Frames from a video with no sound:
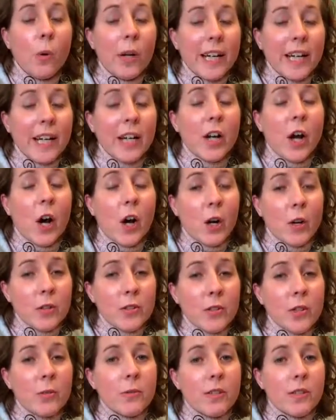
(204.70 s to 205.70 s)
we can
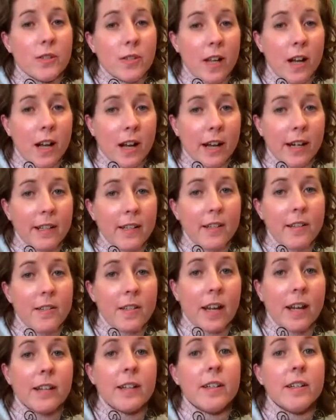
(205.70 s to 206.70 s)
also decide to
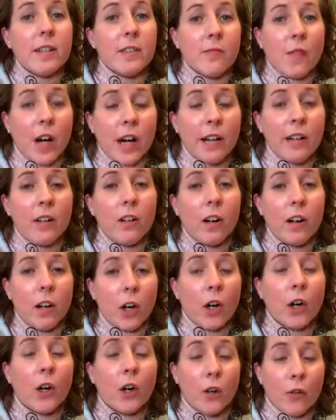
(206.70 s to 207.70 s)
send his file
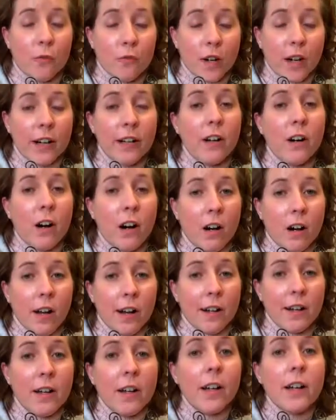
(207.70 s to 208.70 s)
or her file
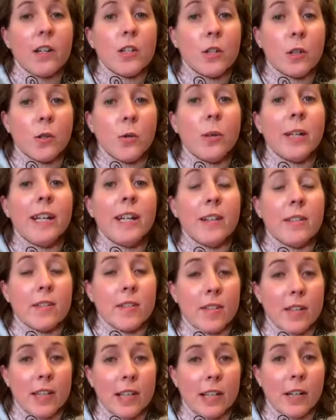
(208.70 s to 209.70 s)
on to
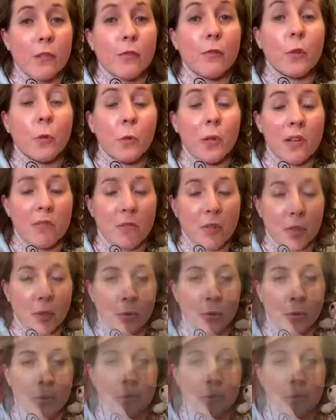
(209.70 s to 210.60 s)
EC for review.